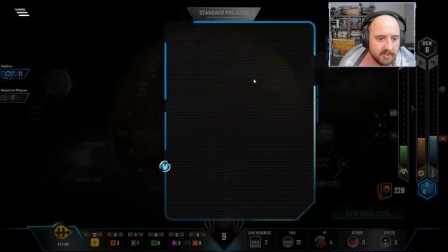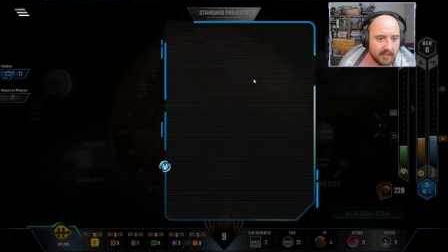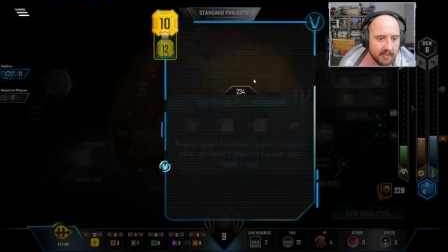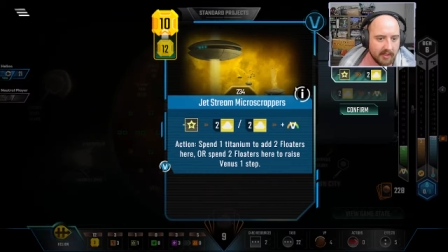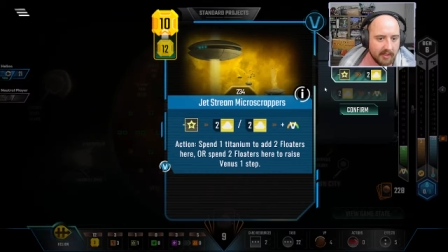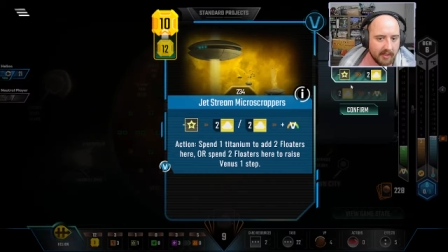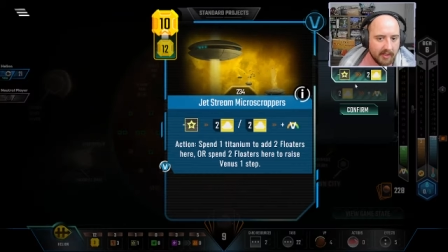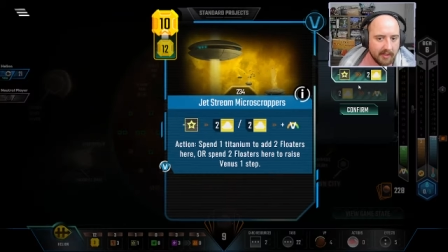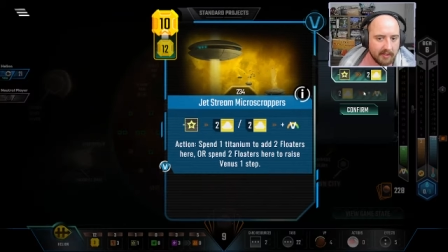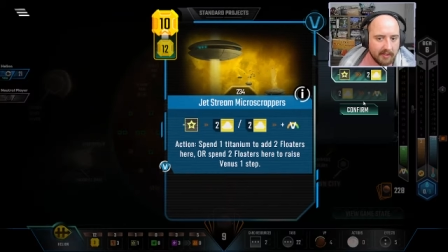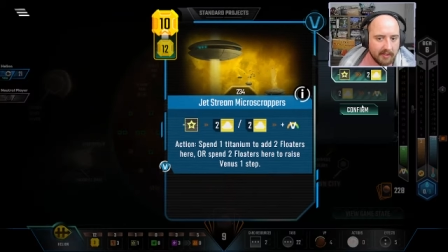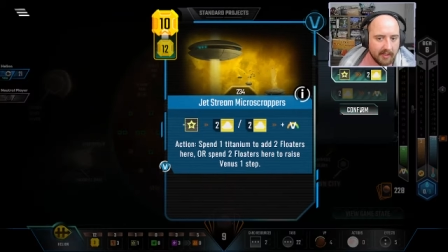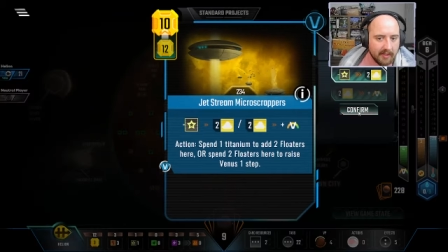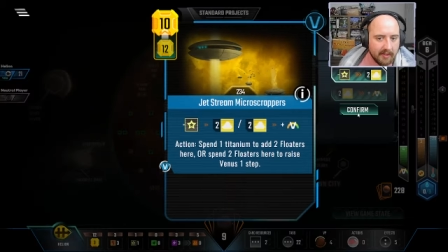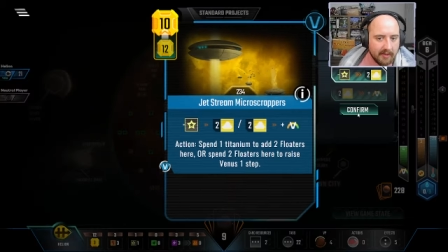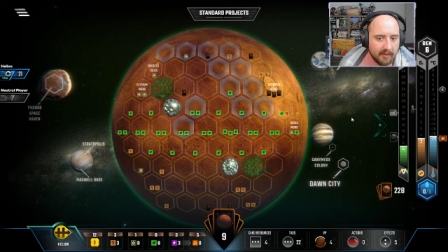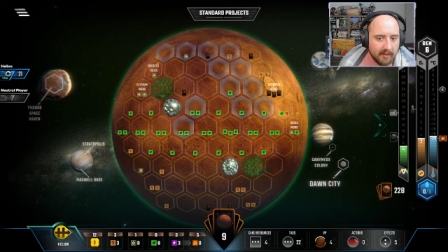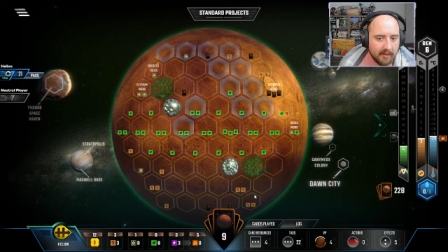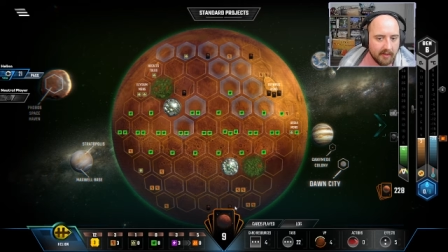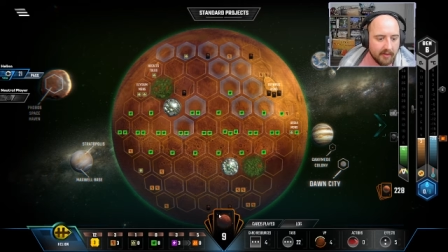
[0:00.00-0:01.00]
and I get
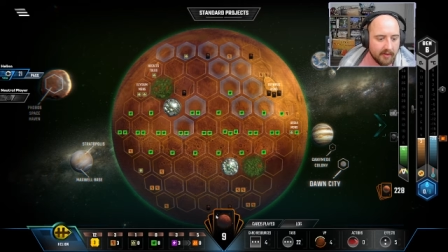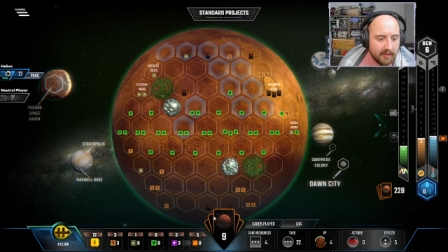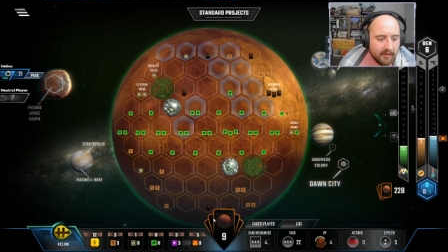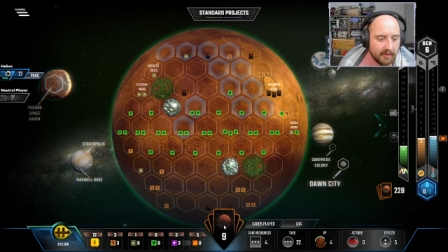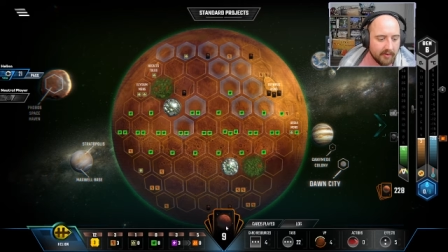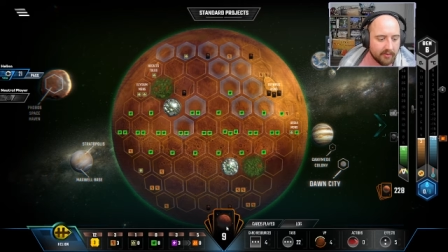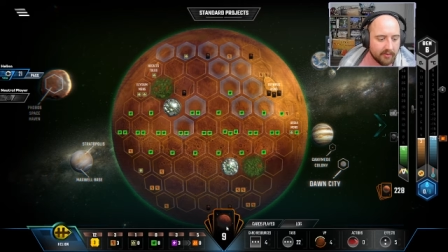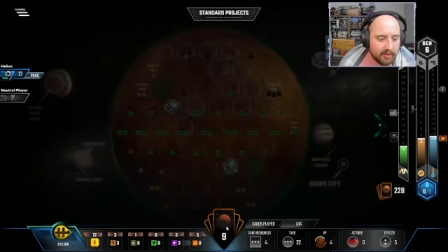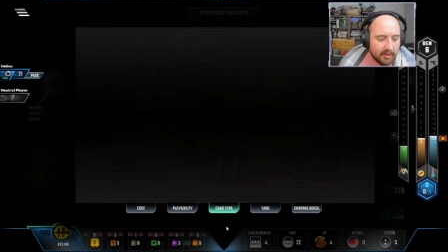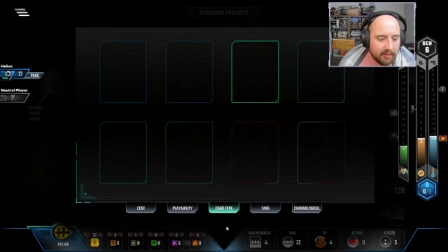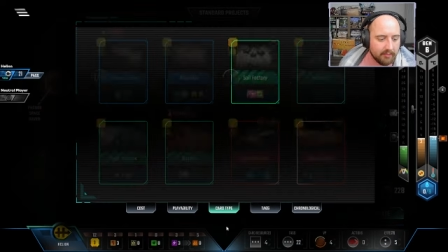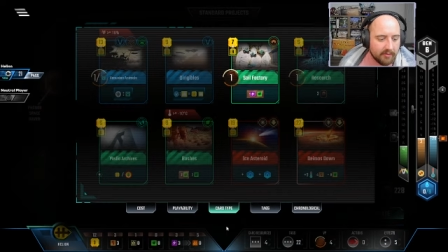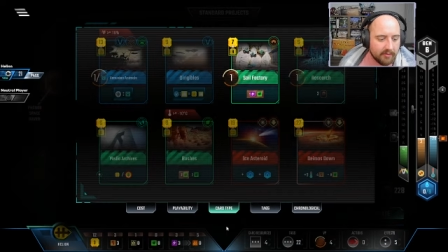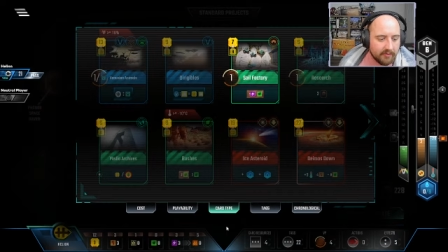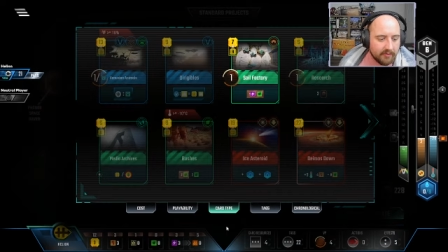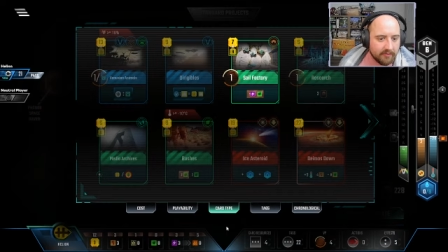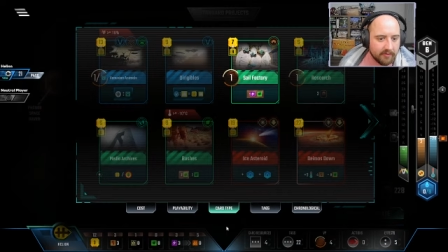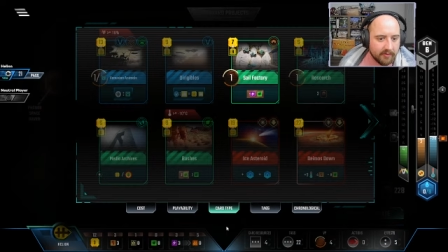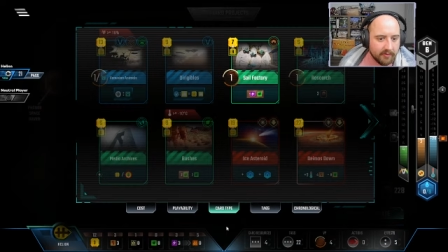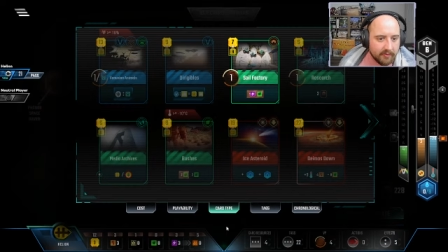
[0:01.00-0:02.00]
another couple of
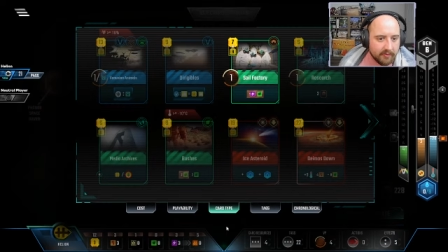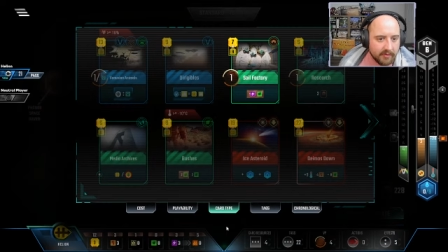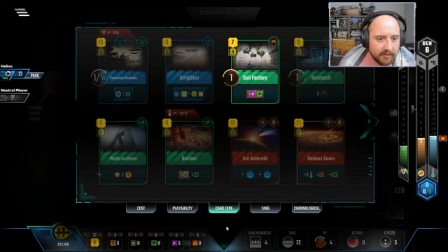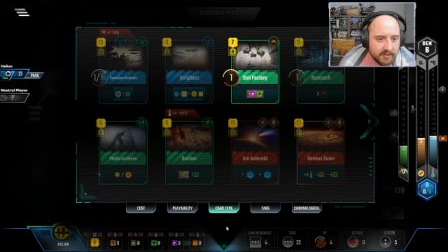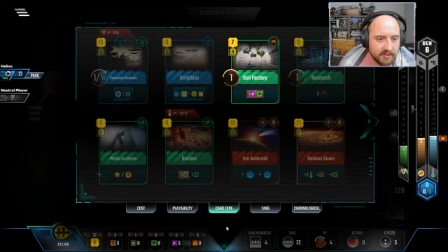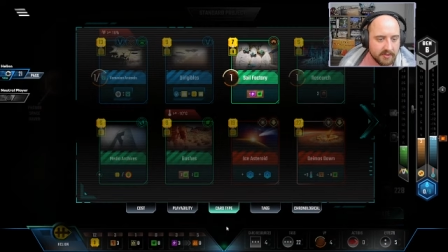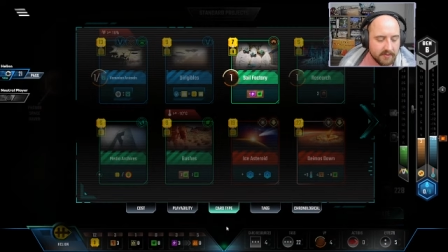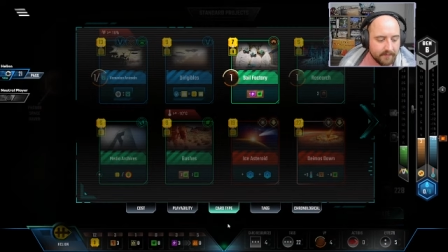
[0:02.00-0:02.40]
floaters.